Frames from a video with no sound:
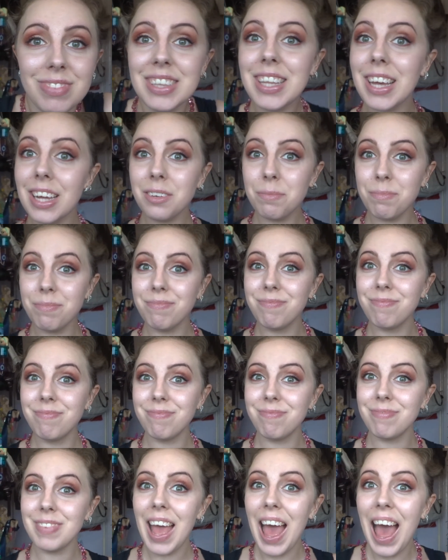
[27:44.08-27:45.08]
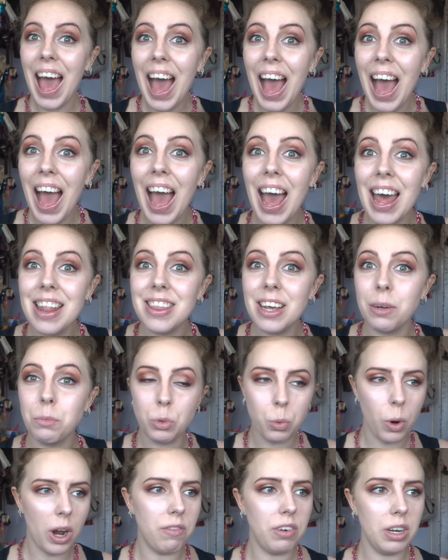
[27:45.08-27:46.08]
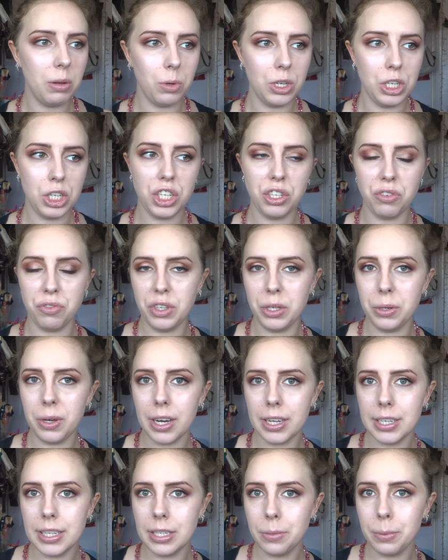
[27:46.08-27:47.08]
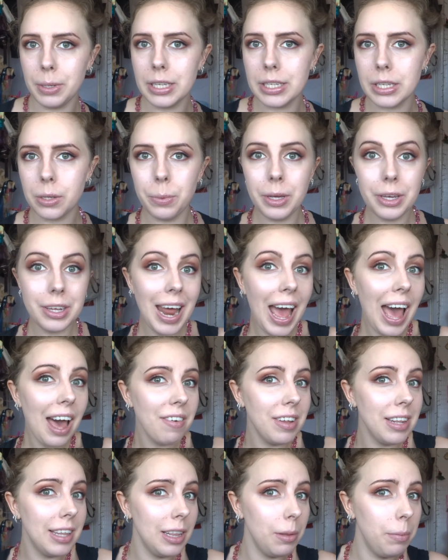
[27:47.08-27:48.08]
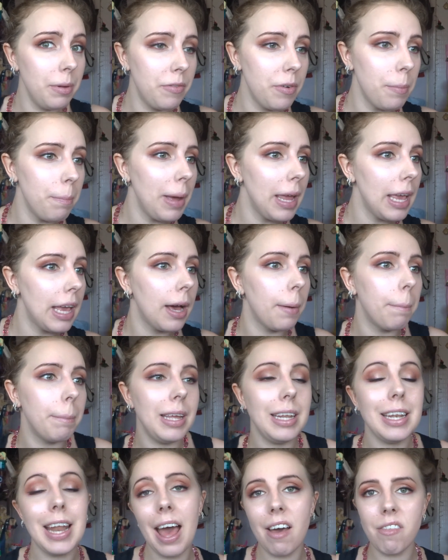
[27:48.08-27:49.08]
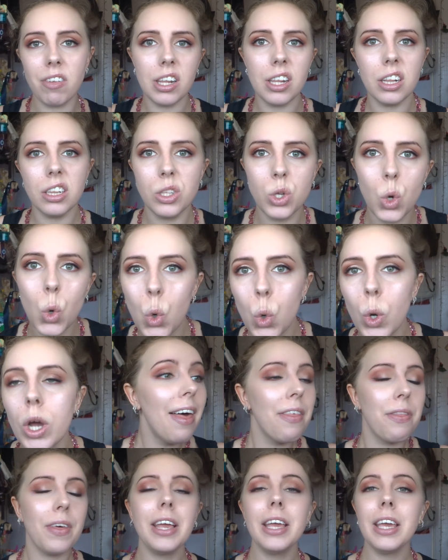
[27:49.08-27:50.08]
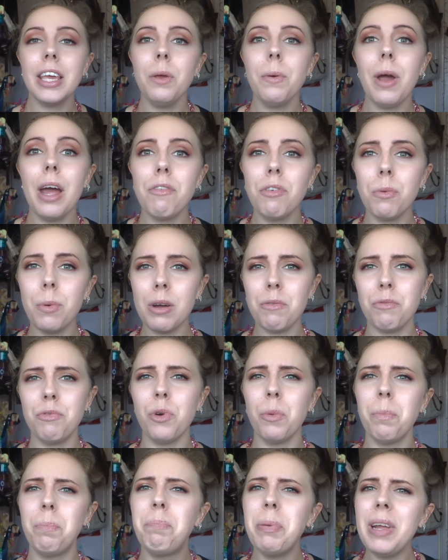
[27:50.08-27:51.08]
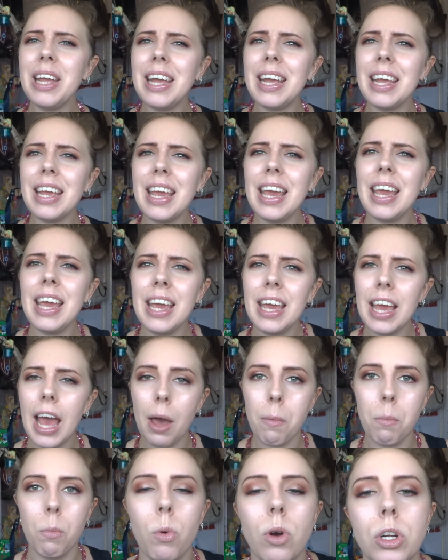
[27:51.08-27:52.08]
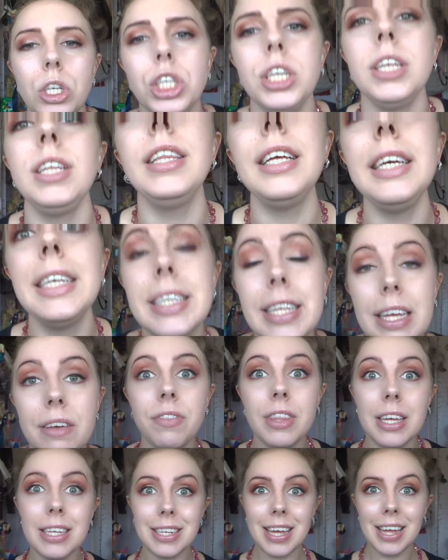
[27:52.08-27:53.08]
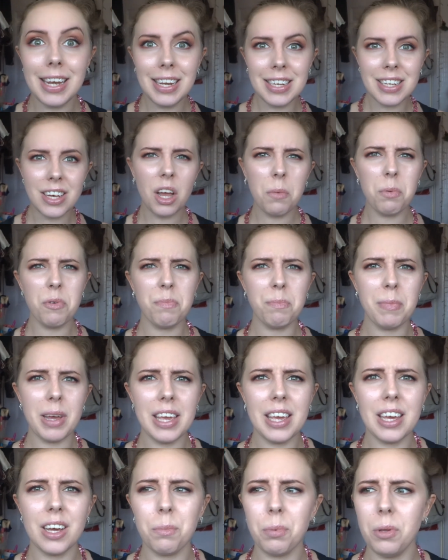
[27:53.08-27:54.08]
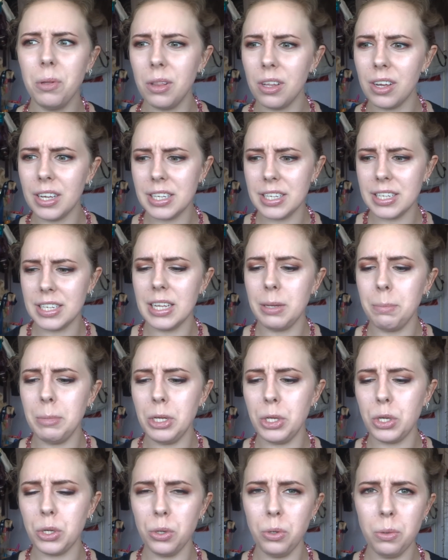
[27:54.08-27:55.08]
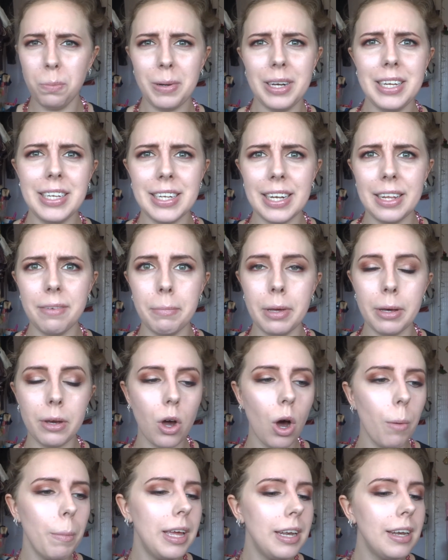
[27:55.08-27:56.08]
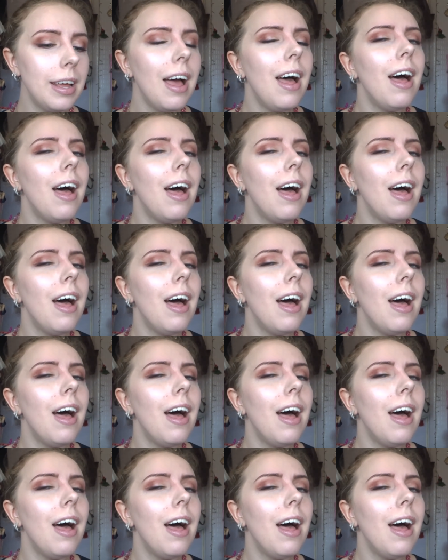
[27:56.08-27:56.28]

Done. And that was what I really wanted to do for you guys this week, so we could have a little bit of a makeup meet and have a little talk. Thank you everyone for being here and watching this. If there's any type of makeup you'd like to see me do, please leave me a comment.